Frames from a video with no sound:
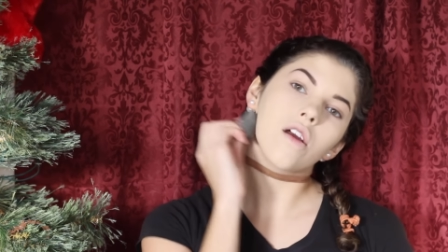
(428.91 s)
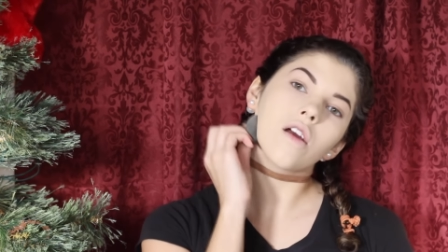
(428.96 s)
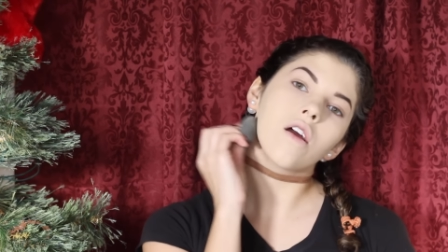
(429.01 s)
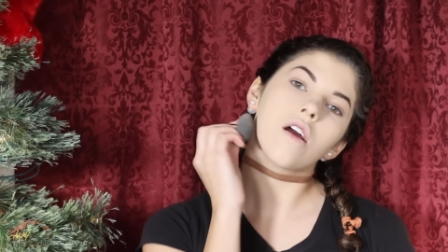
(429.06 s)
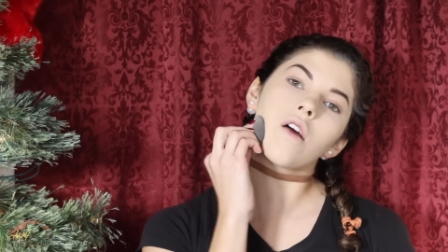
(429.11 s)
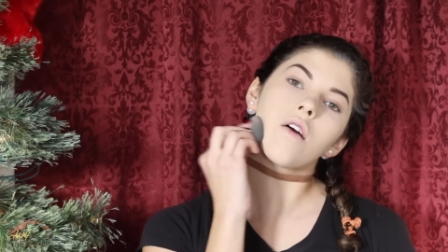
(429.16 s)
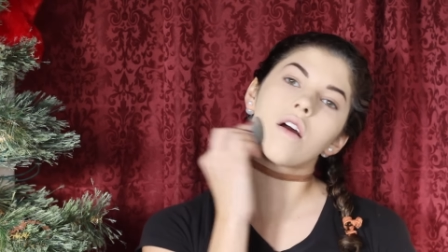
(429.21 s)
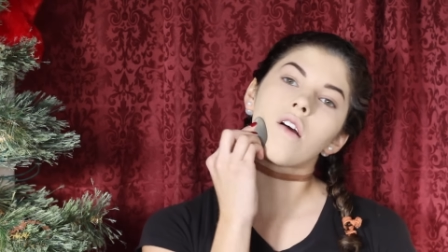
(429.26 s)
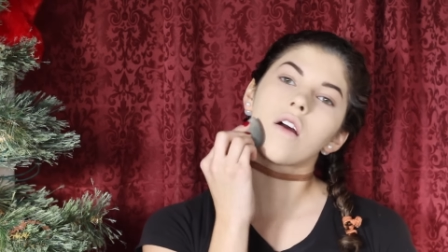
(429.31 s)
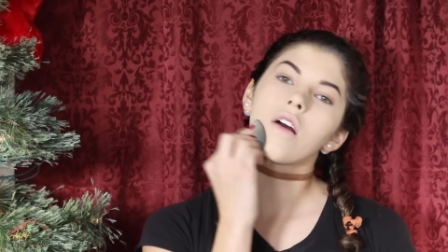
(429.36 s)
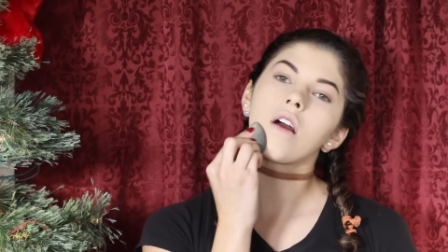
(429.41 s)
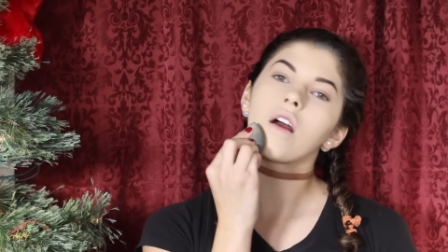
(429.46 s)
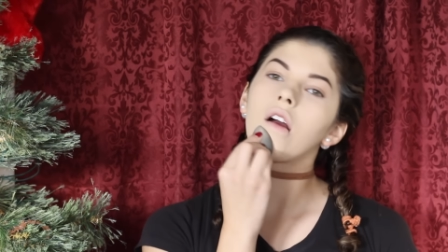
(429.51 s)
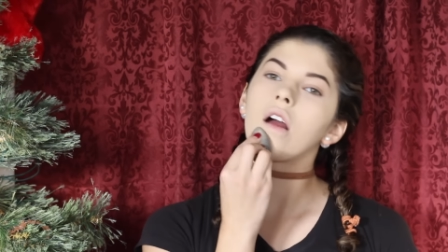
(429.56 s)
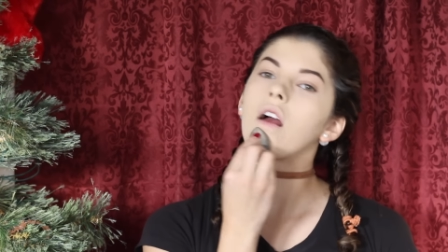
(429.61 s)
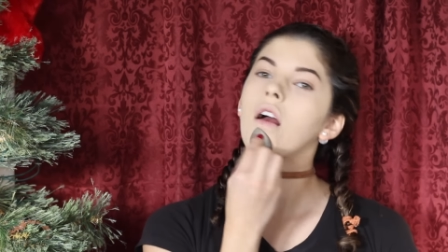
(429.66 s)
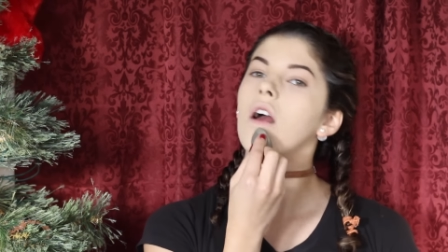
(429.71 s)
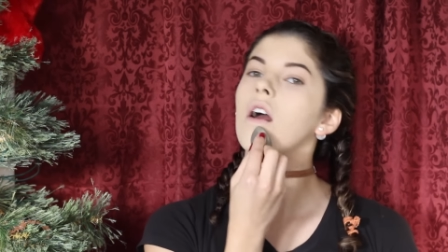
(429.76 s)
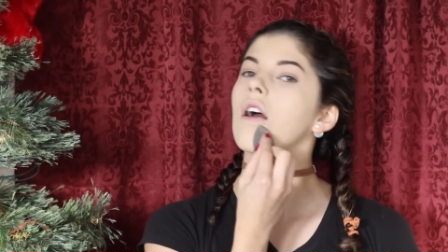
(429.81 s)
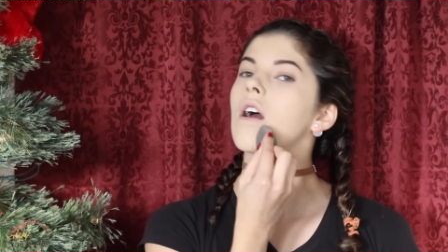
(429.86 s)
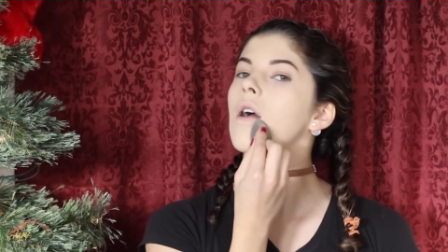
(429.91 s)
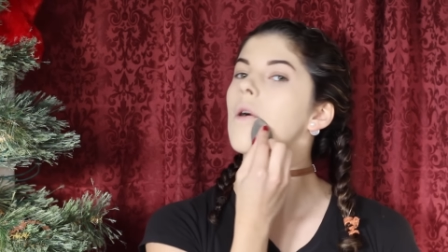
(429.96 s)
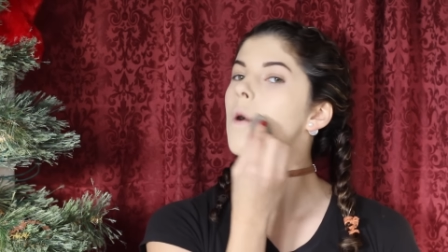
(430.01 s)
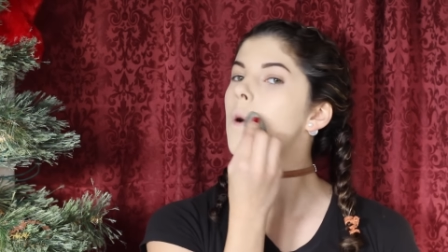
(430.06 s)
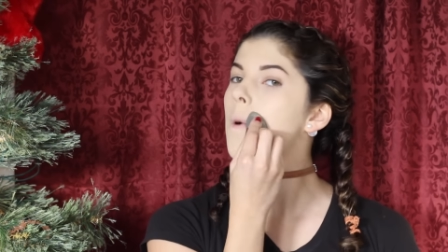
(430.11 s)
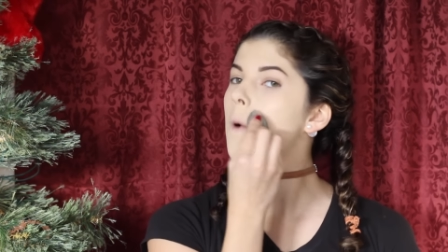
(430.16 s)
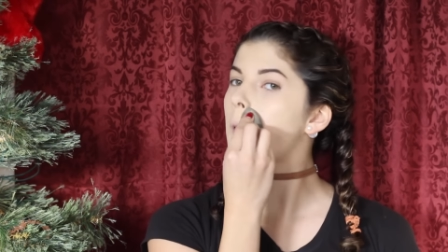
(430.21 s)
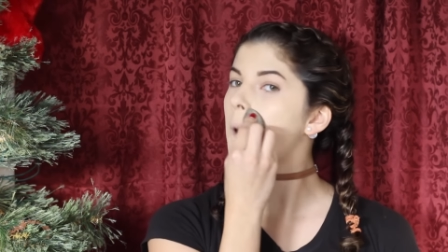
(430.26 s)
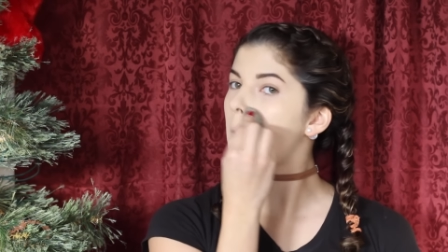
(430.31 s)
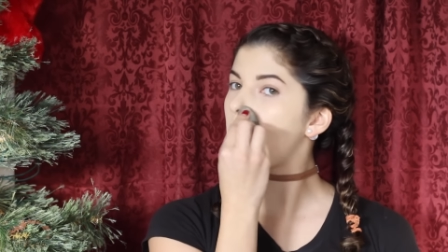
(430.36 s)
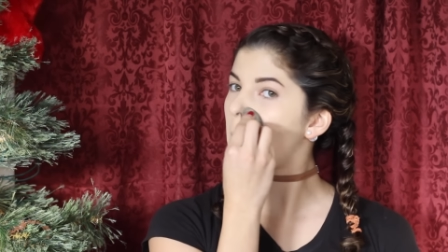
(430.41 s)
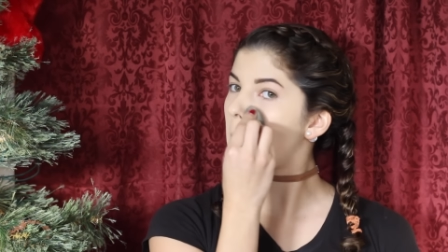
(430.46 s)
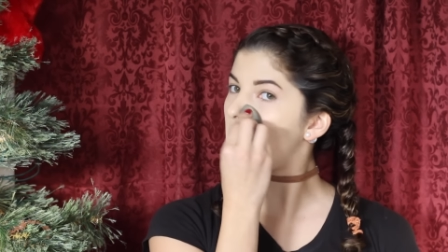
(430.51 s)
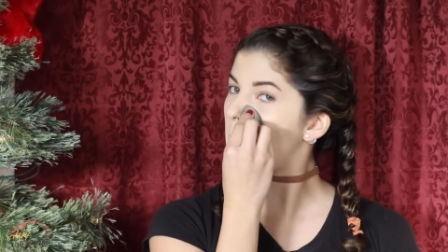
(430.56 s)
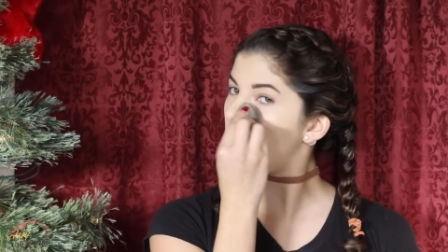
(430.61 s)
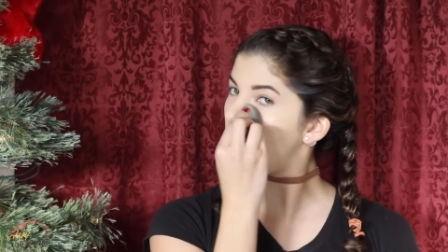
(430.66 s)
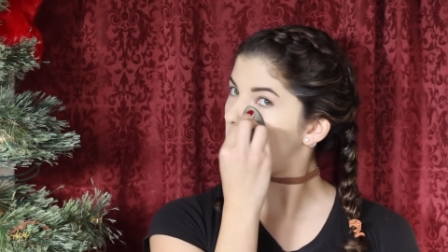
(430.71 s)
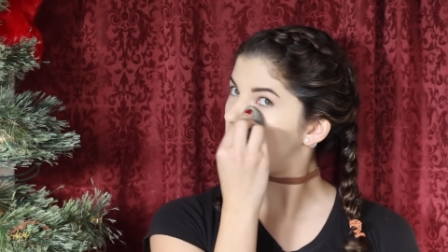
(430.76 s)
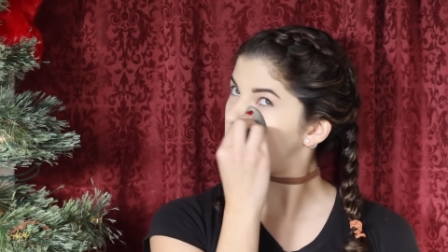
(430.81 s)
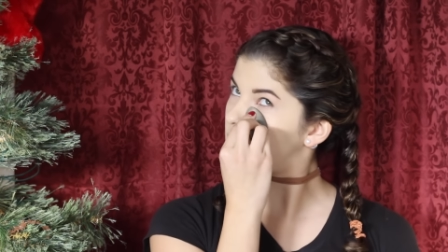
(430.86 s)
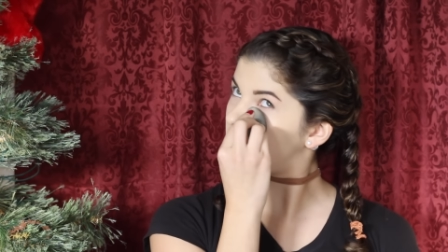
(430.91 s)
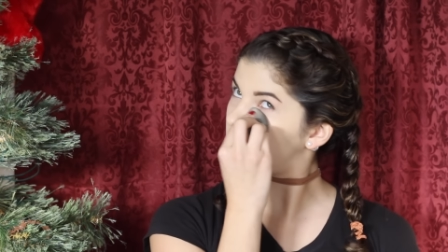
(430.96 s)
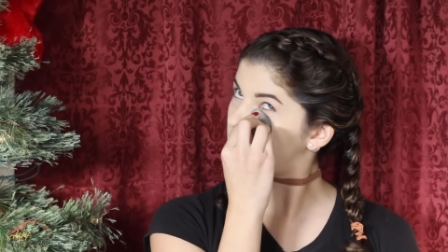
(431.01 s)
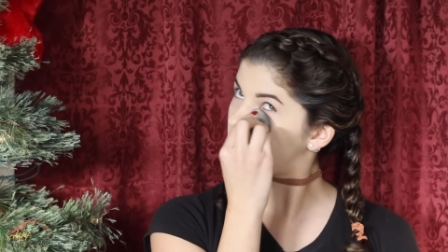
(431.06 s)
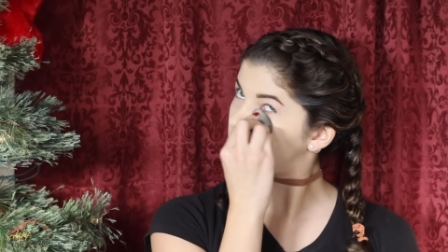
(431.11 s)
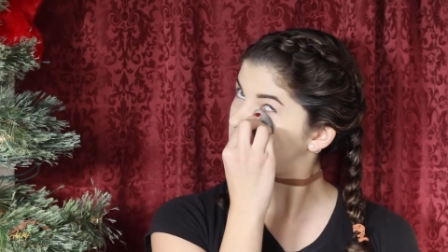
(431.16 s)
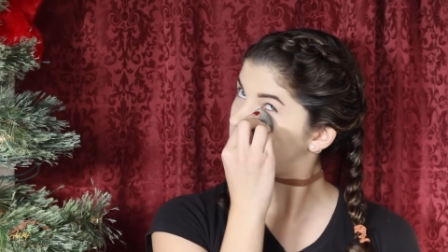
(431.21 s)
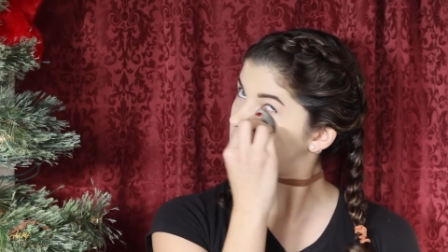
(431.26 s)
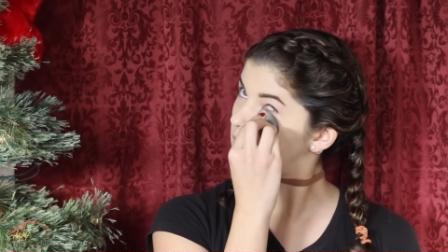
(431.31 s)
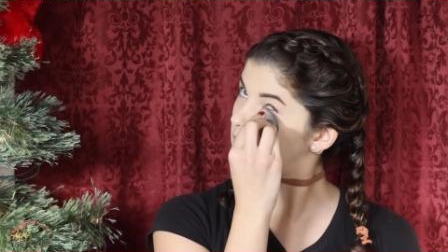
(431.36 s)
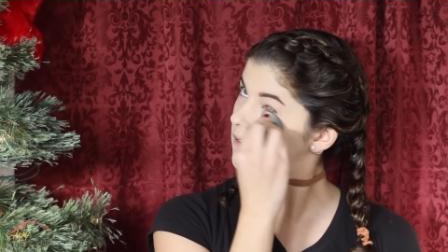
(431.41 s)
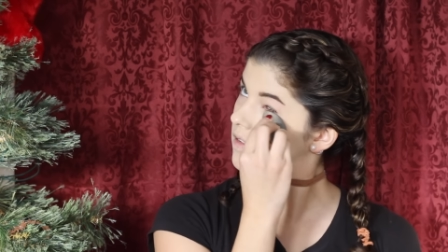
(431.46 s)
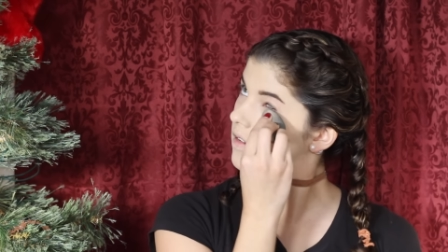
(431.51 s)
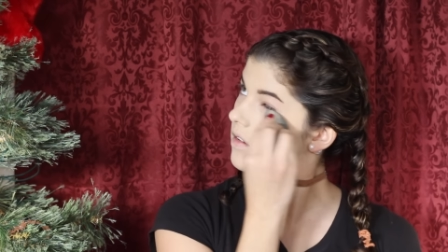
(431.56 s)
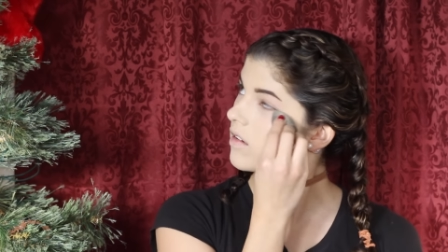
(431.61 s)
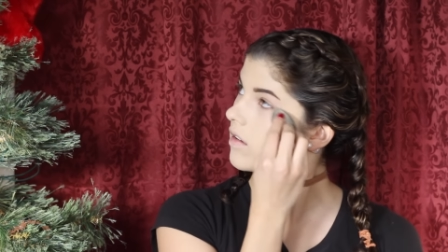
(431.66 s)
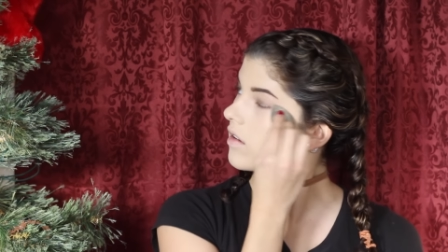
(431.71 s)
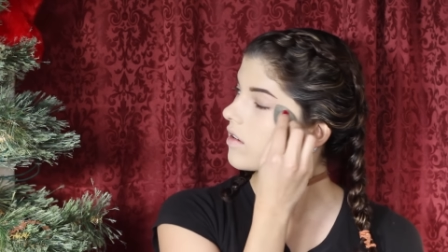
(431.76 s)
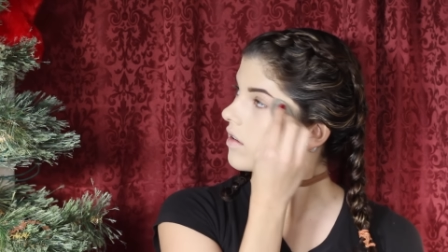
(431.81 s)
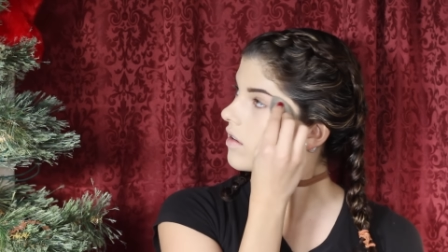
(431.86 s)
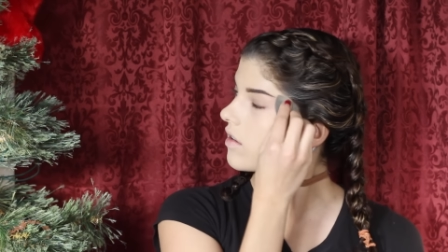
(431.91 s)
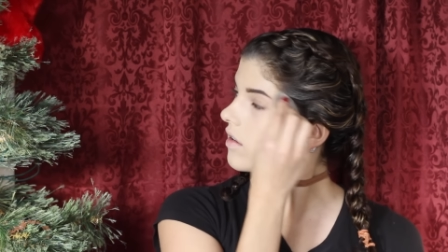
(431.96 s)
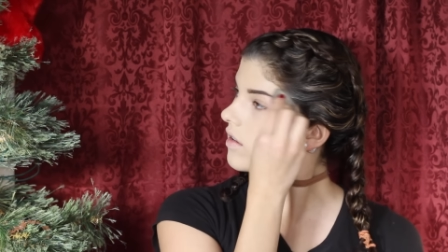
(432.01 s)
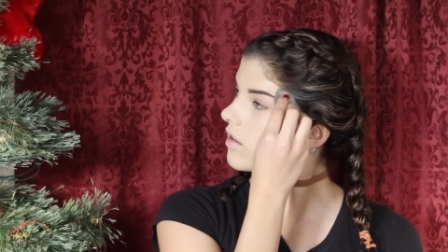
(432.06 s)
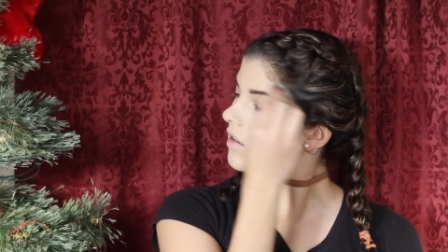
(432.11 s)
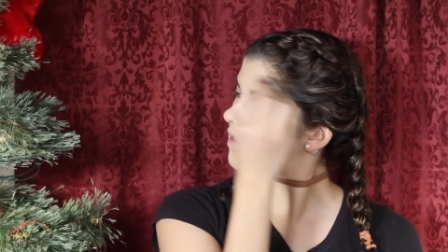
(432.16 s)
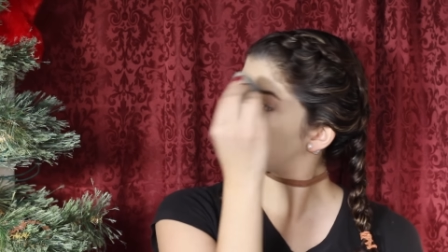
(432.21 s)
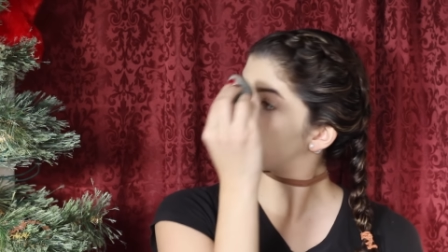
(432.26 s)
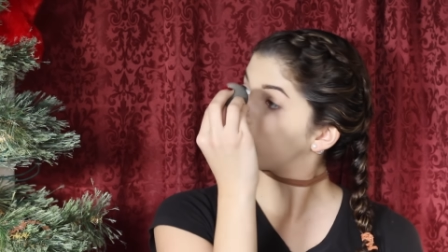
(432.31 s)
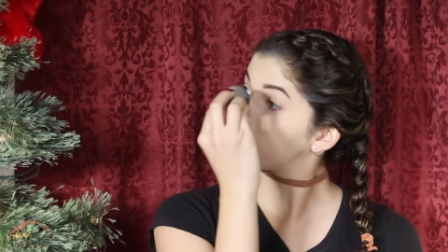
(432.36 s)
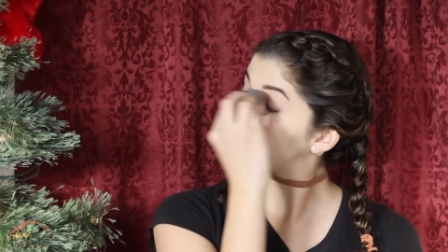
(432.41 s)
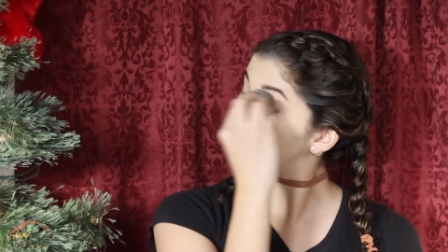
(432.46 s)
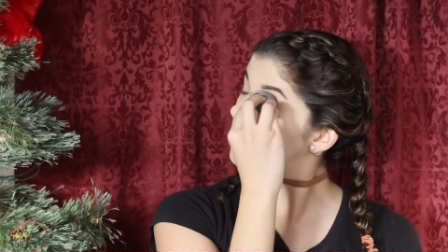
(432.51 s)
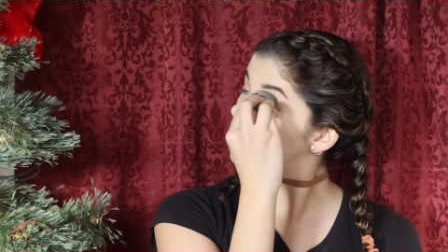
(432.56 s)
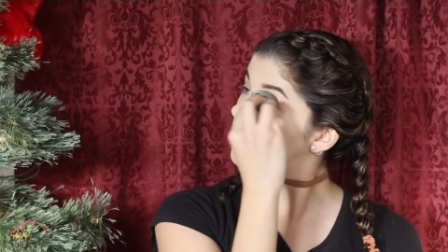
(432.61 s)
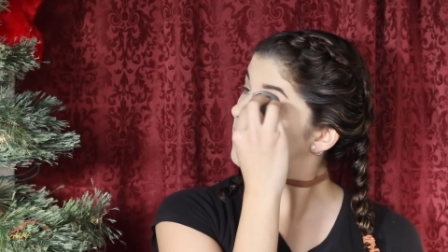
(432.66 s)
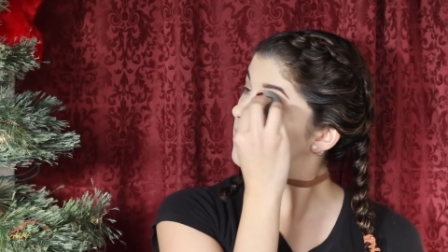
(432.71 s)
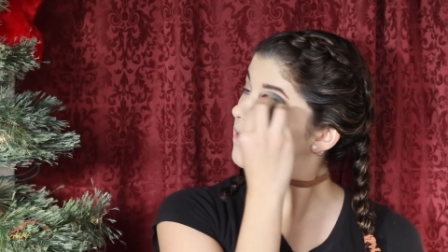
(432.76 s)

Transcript: a sponge to kind of do the final blend,